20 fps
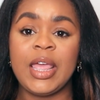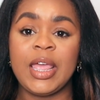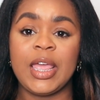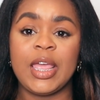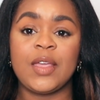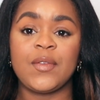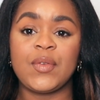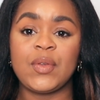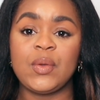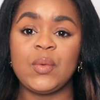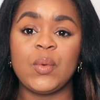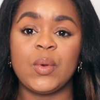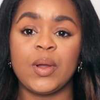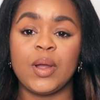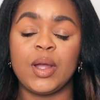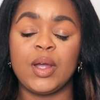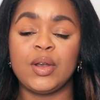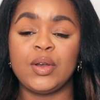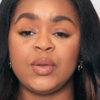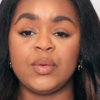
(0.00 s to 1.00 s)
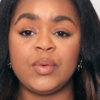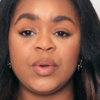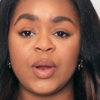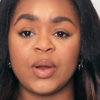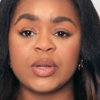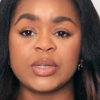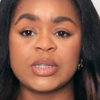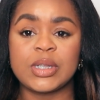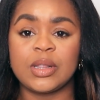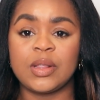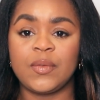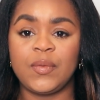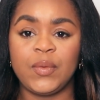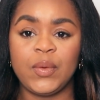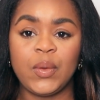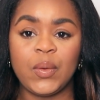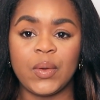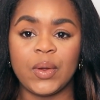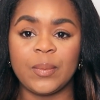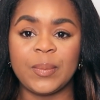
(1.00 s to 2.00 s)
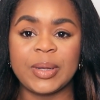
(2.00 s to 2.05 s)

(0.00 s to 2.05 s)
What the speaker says: if you were a new nurse to the floor,